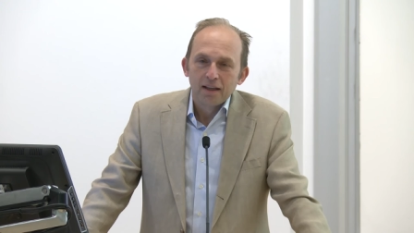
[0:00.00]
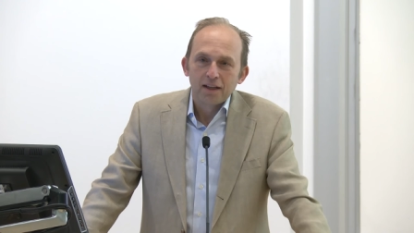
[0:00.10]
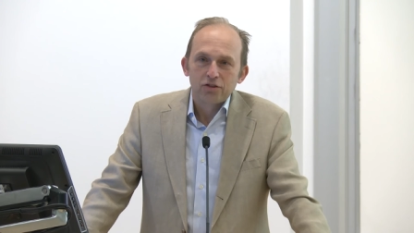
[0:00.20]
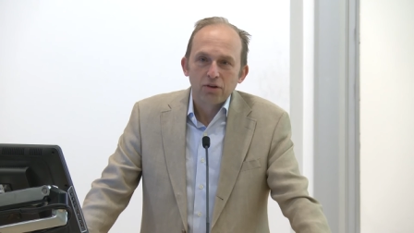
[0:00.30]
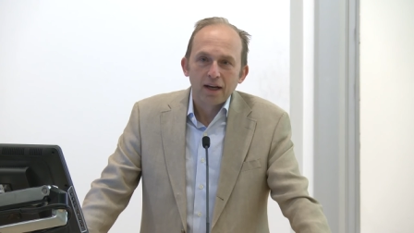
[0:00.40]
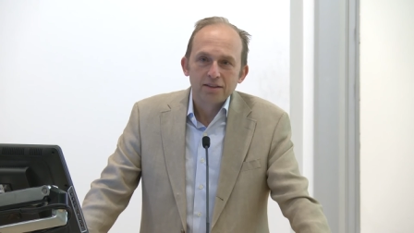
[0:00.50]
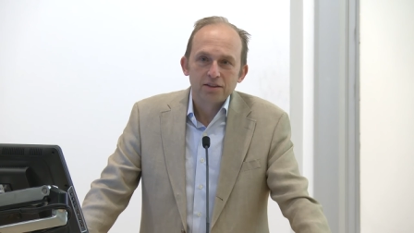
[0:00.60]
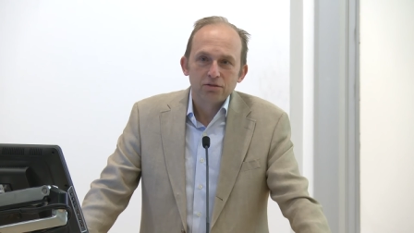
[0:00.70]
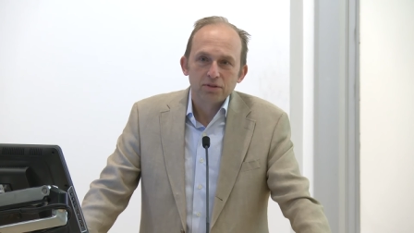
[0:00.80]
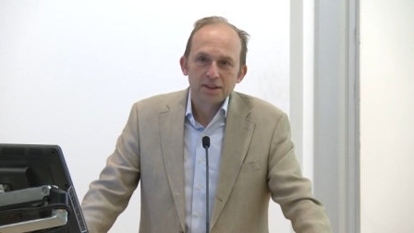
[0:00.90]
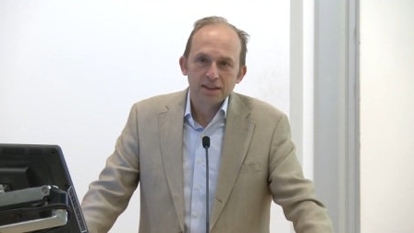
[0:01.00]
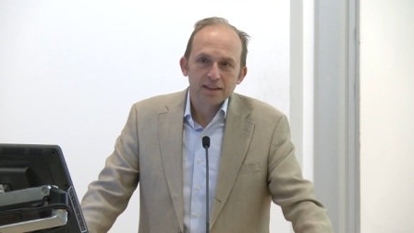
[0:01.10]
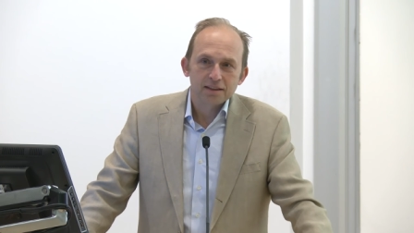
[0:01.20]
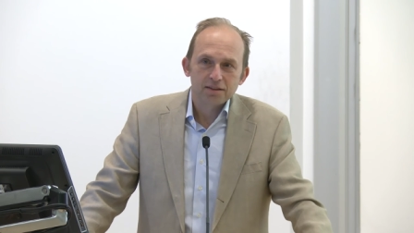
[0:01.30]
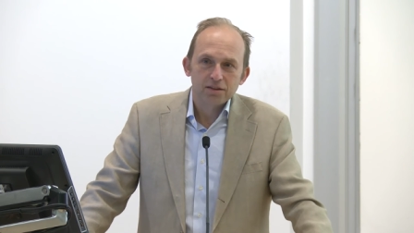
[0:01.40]
that tries to
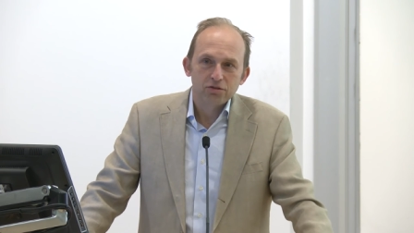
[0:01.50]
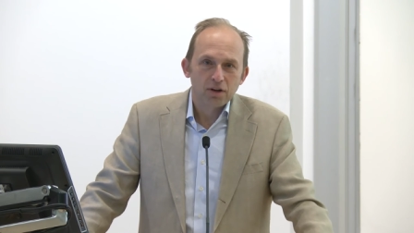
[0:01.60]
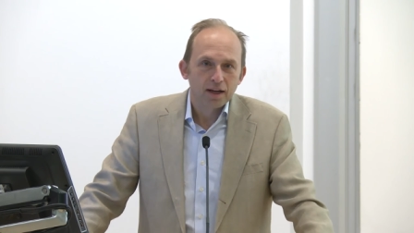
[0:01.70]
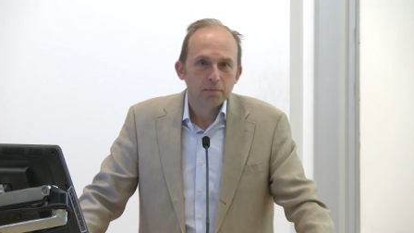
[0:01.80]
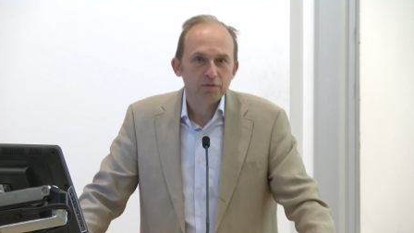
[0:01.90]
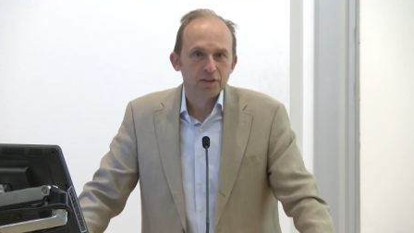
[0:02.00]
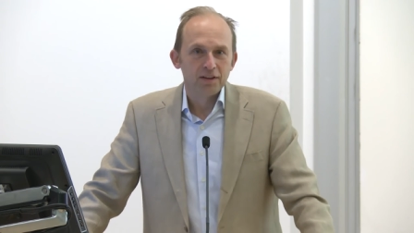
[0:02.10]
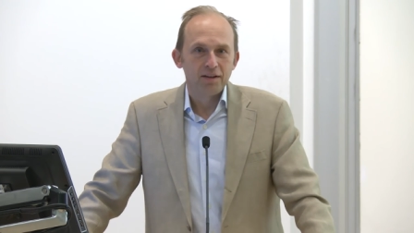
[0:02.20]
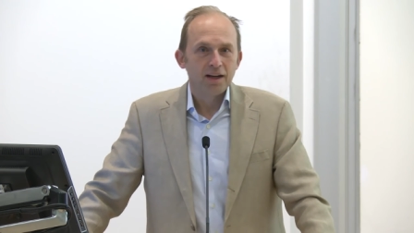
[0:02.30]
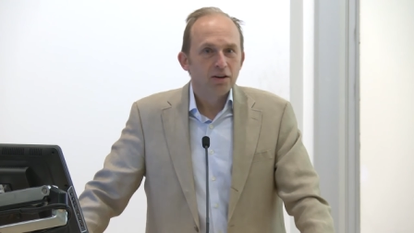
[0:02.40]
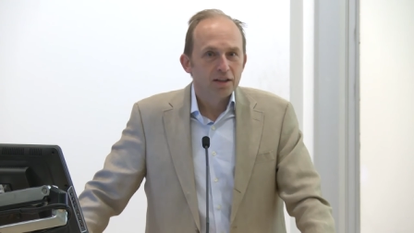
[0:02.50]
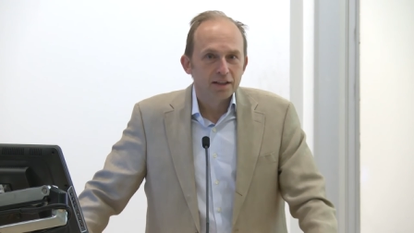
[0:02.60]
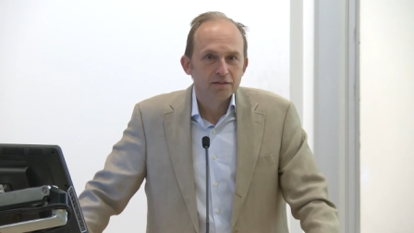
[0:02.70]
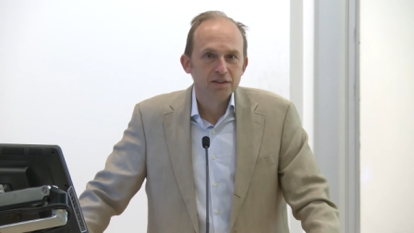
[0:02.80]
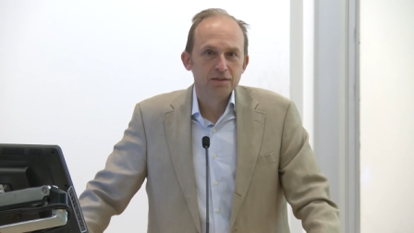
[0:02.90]
resist triumphant
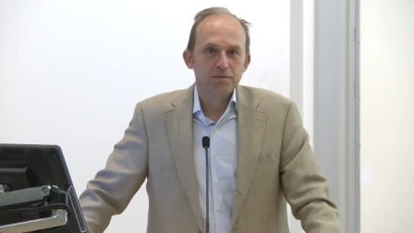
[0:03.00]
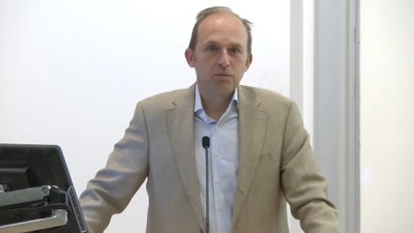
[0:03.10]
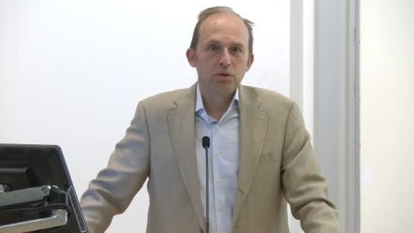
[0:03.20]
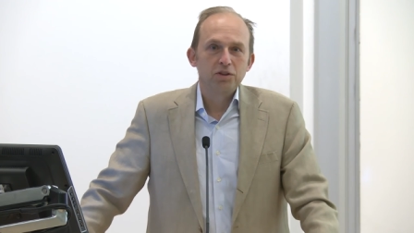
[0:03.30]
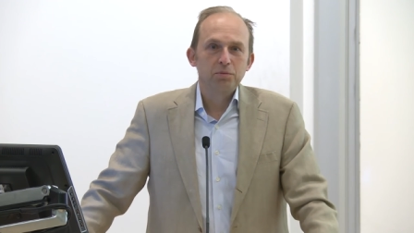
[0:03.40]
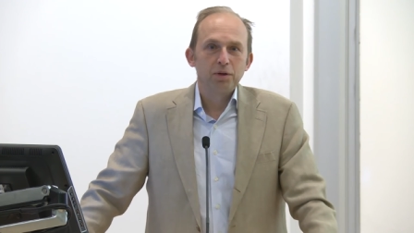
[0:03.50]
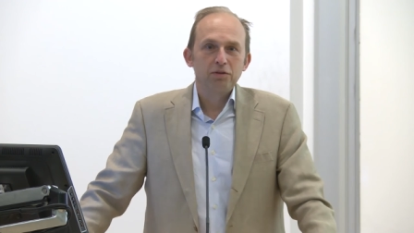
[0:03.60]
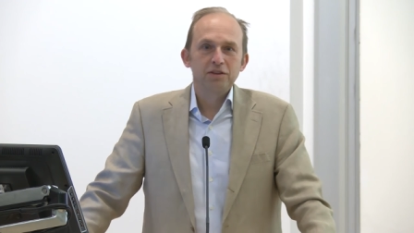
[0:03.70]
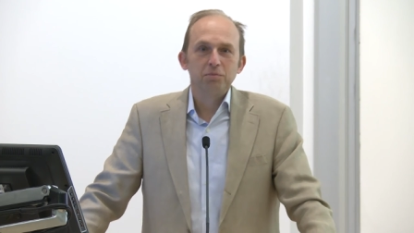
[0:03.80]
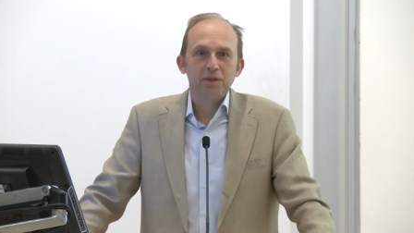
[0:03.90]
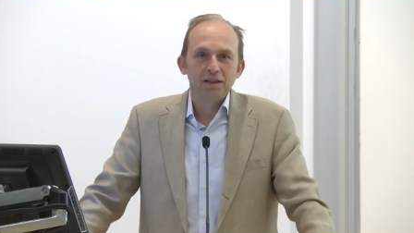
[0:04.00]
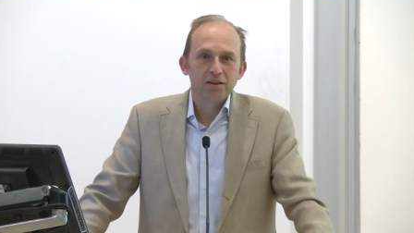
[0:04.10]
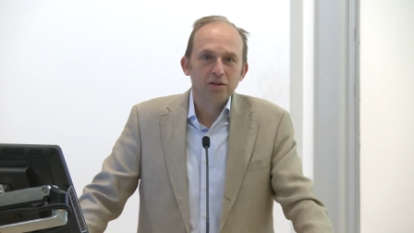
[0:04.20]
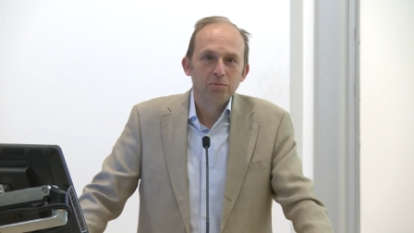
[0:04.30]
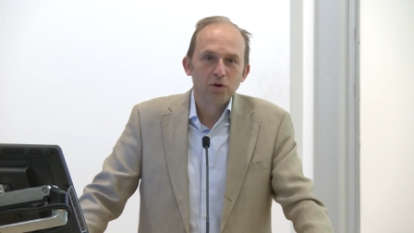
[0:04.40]
narratives, we're supposed to be a
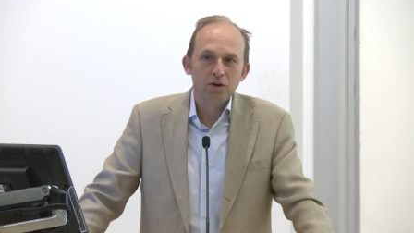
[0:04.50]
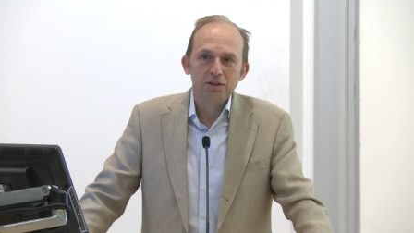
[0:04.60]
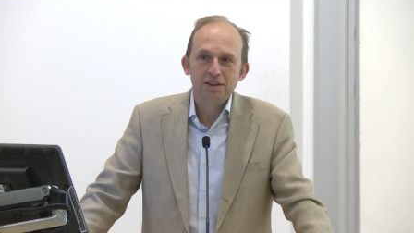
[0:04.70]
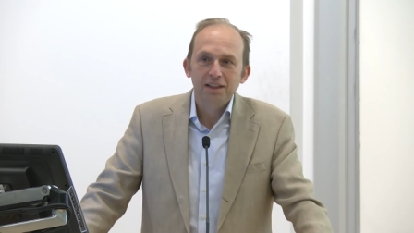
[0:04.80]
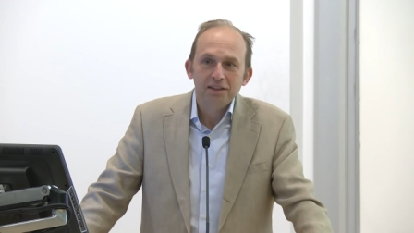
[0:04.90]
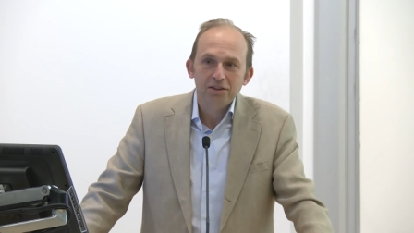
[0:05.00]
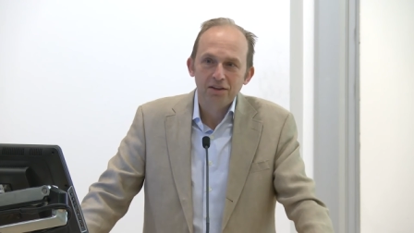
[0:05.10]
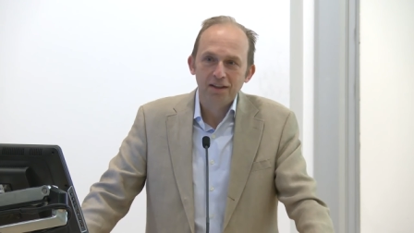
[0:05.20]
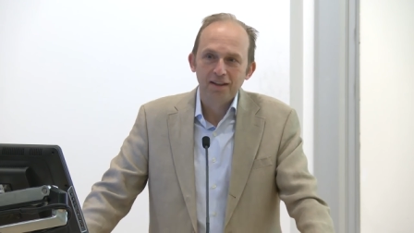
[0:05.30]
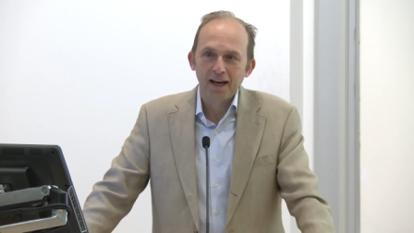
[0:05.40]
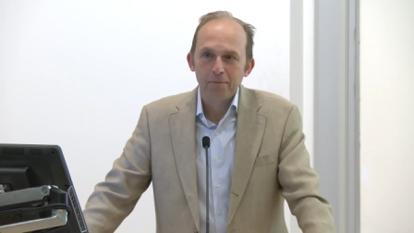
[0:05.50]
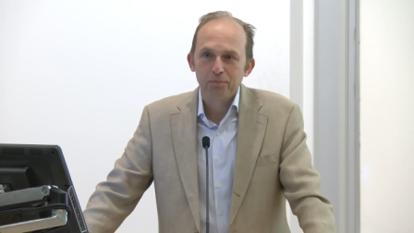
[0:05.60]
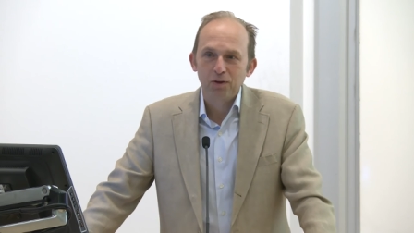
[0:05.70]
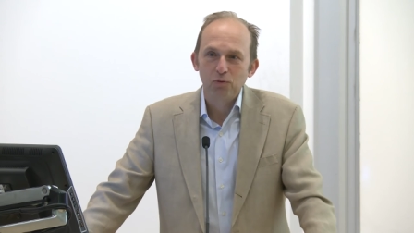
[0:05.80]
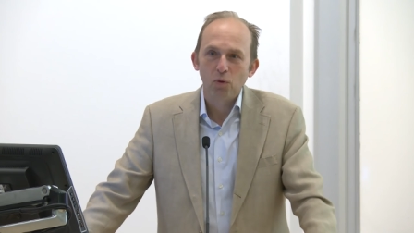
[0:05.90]
little more cynical than that,
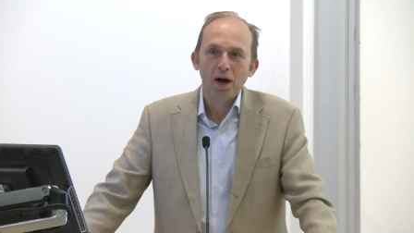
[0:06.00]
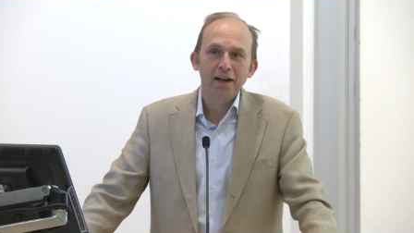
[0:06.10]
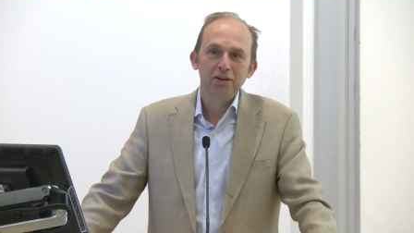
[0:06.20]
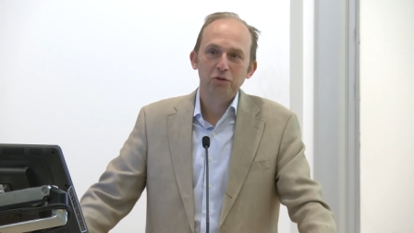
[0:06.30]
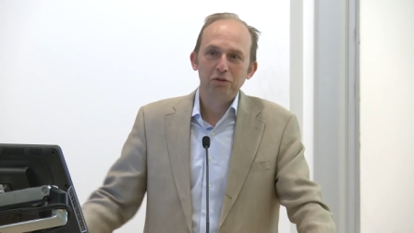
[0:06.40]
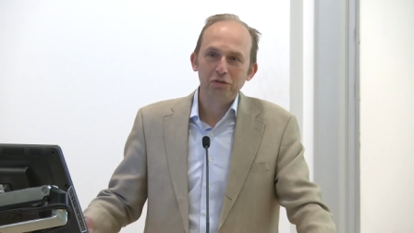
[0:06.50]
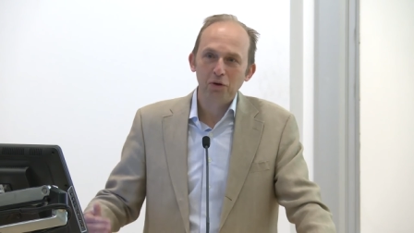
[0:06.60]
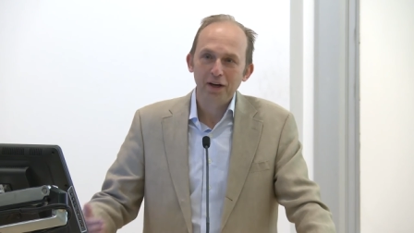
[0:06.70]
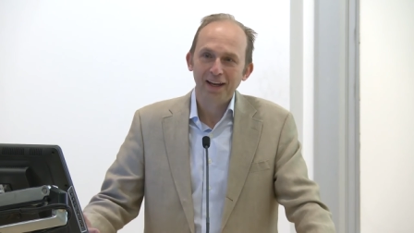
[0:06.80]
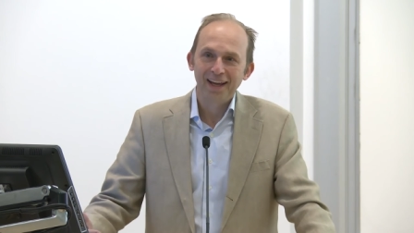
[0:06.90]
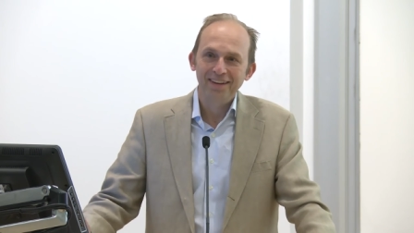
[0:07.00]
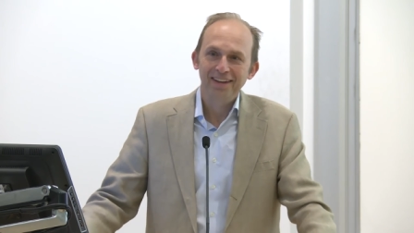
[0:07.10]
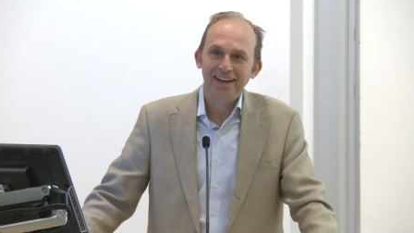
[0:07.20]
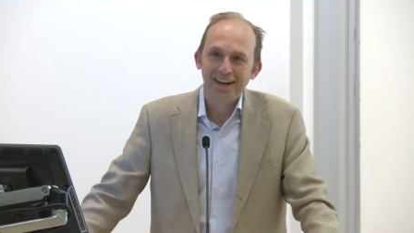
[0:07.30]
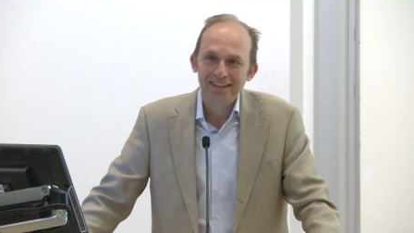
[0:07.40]
wanted to avoid
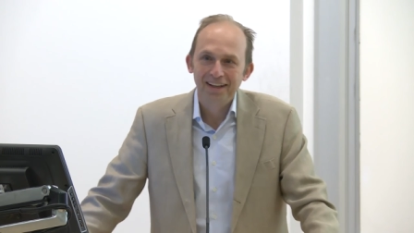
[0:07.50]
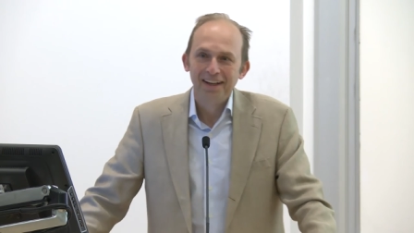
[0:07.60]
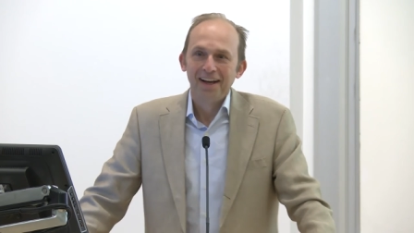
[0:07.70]
ending on,